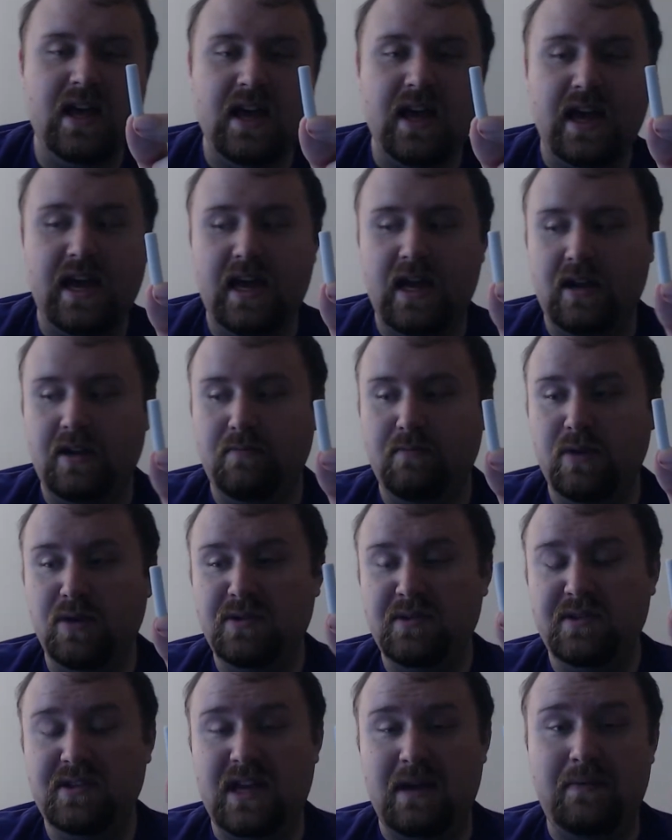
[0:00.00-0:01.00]
and
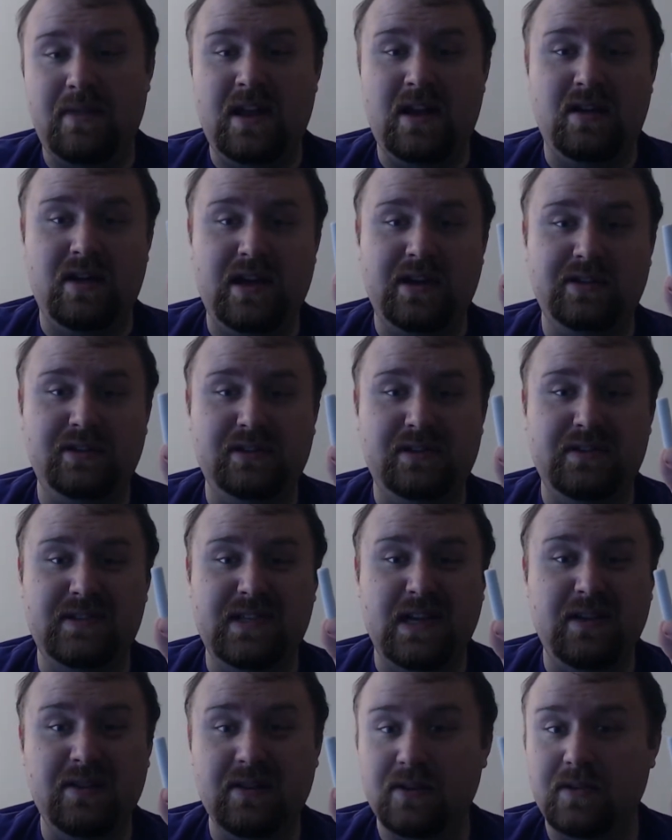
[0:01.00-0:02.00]
most of the time they don't actually
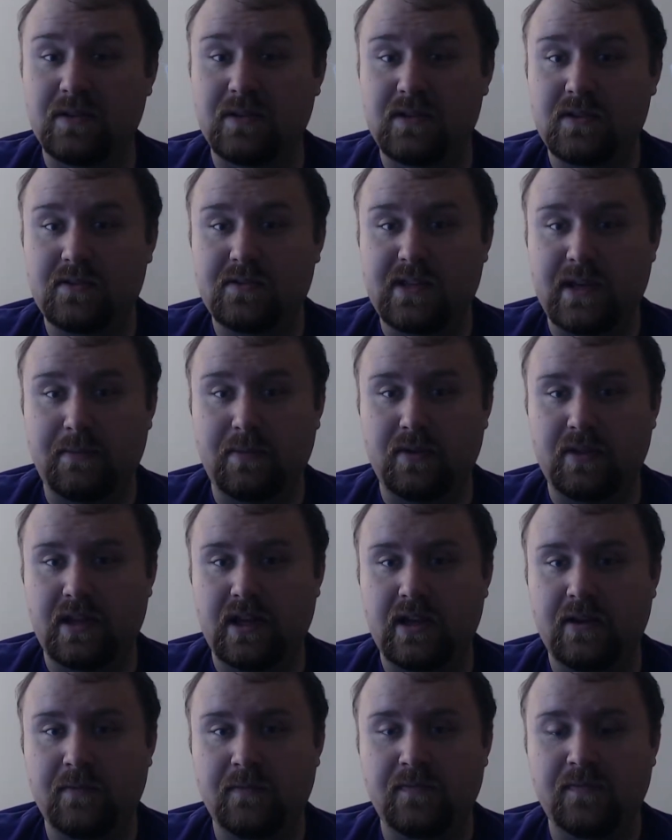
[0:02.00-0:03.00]
sell those separately.
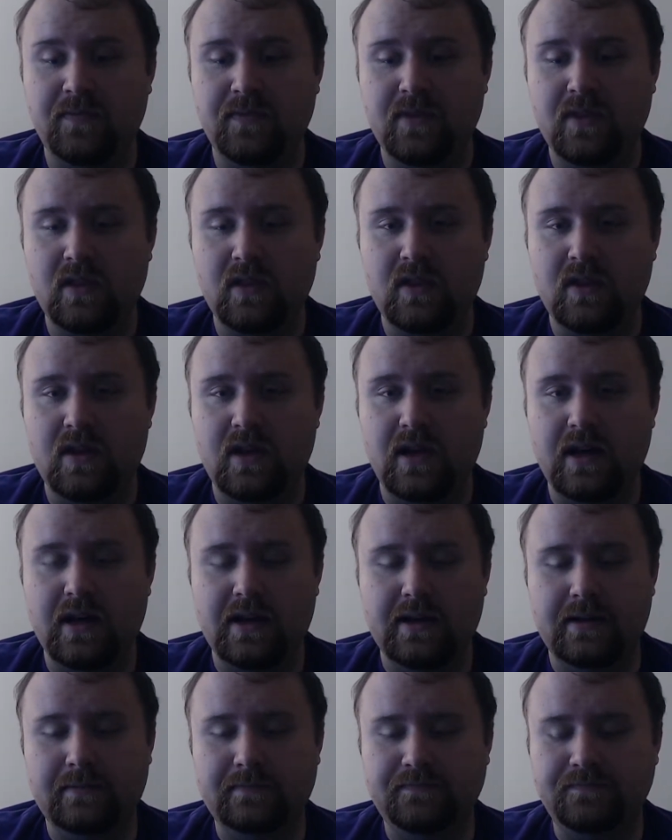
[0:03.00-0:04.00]

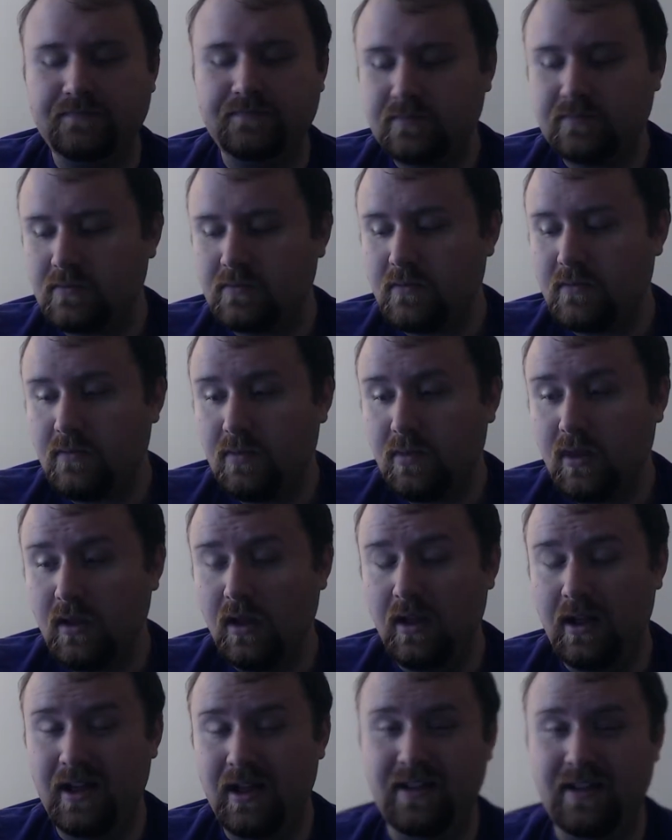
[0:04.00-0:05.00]
Um,
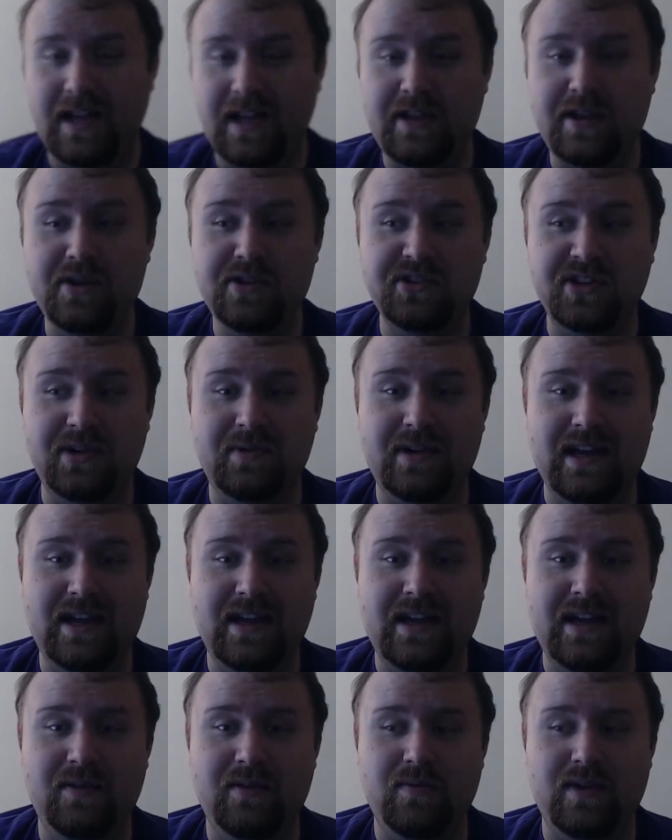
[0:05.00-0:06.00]
like usually when I
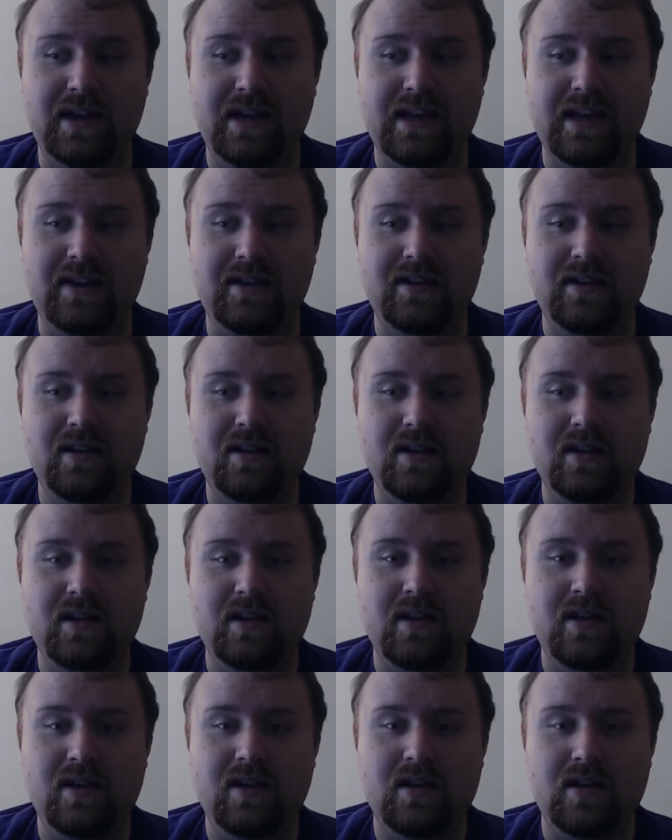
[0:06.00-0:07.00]
want to get
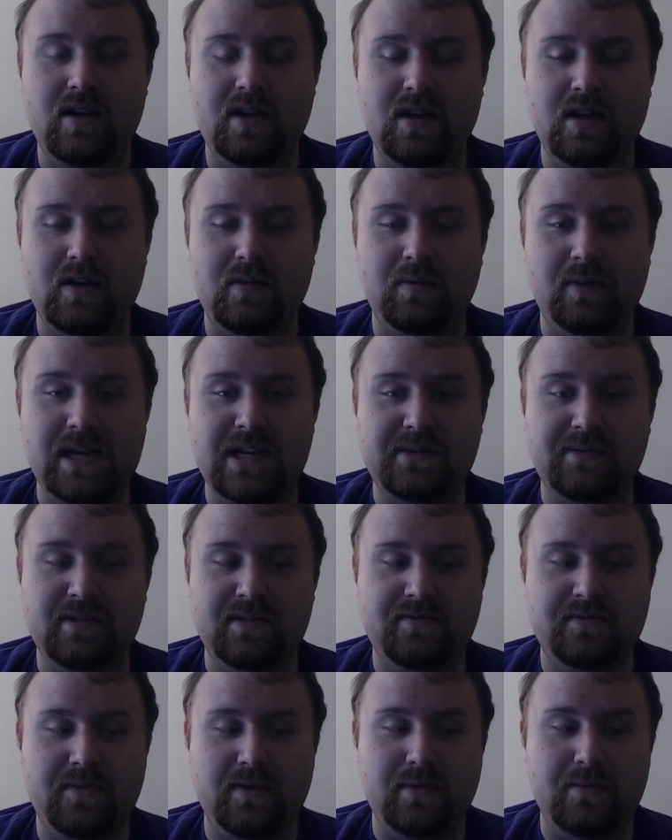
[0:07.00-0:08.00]
replacements
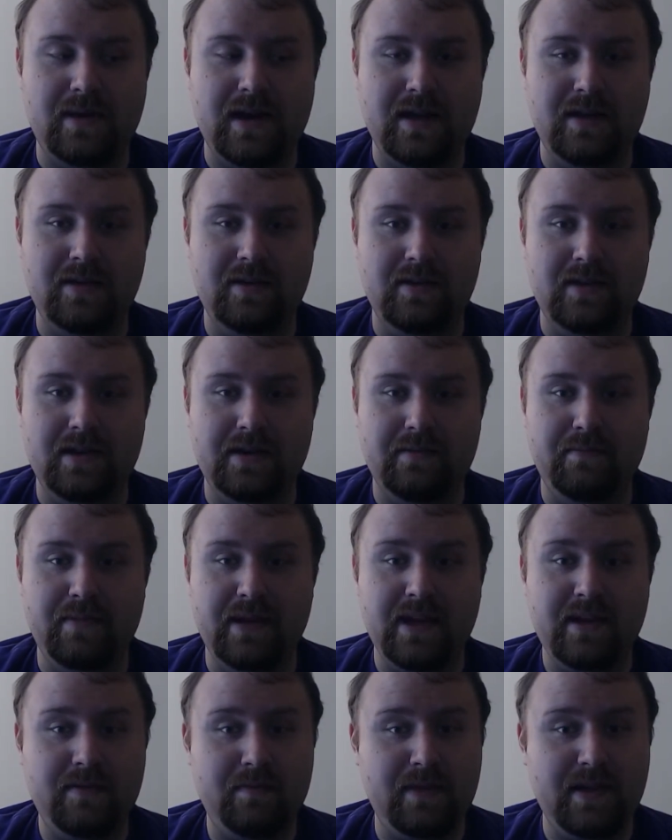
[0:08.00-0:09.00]
for my
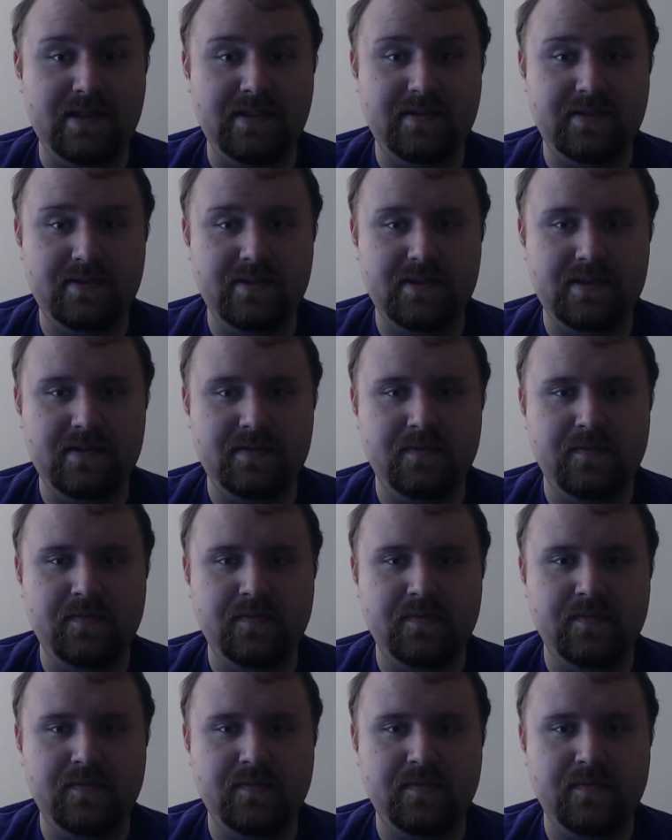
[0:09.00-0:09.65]
Bic pencils,